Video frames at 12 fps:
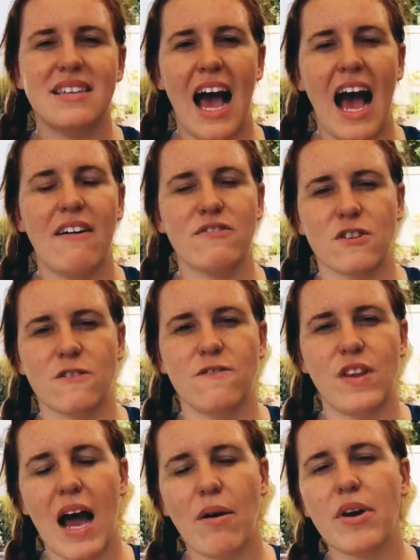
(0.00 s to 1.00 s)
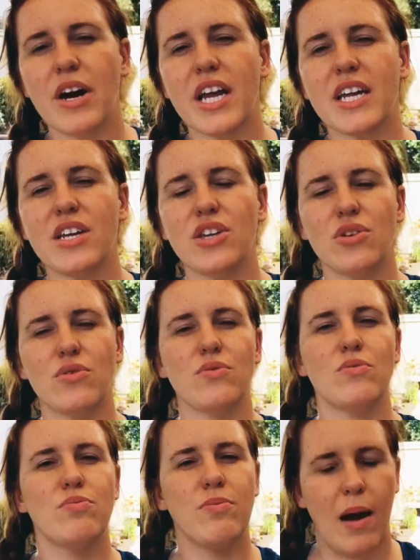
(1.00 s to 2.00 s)
after flowering,
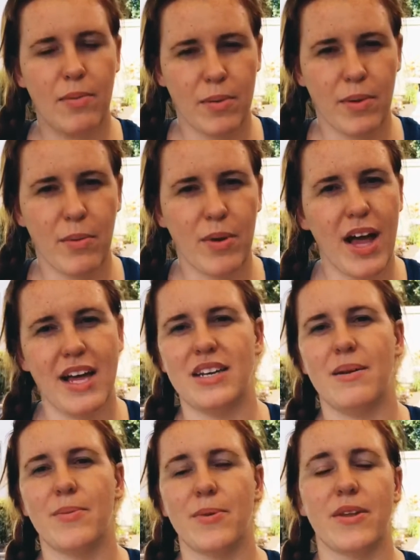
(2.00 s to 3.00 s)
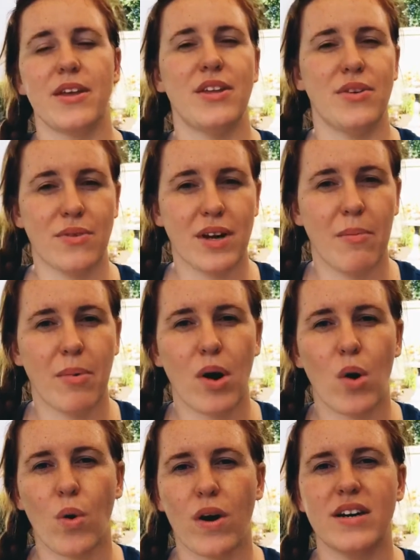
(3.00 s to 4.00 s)
you probably will end up with a cucumber
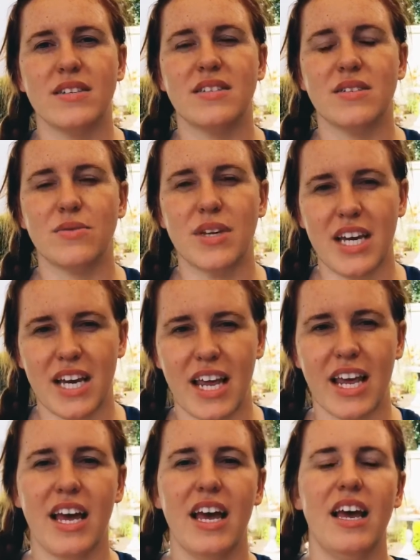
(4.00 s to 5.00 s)
or a zucchini.